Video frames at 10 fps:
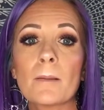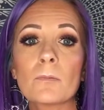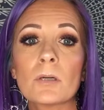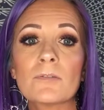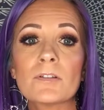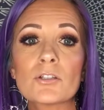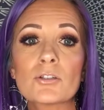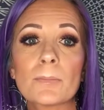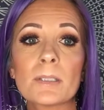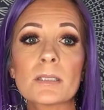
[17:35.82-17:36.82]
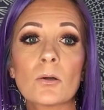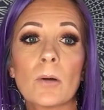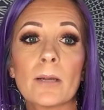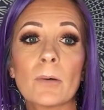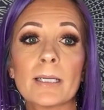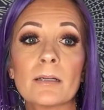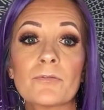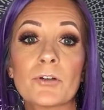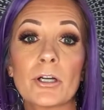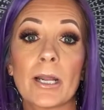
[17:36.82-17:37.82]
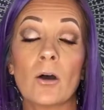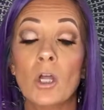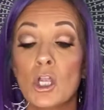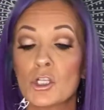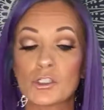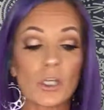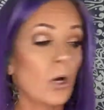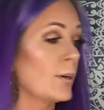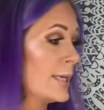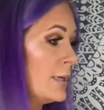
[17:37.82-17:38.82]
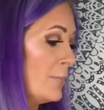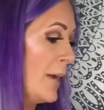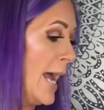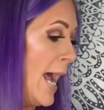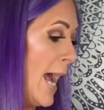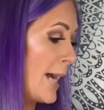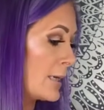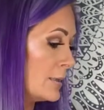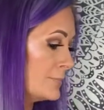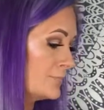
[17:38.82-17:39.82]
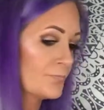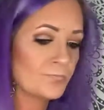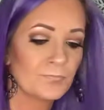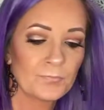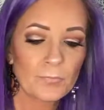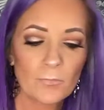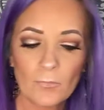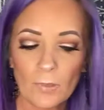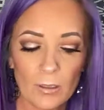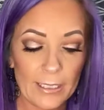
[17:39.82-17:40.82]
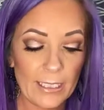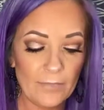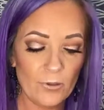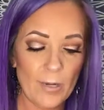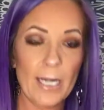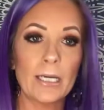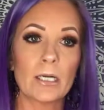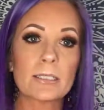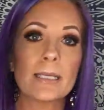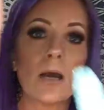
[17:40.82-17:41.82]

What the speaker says: What if a strip isn't quite wide enough for your nail? So in a pack, like even right here, see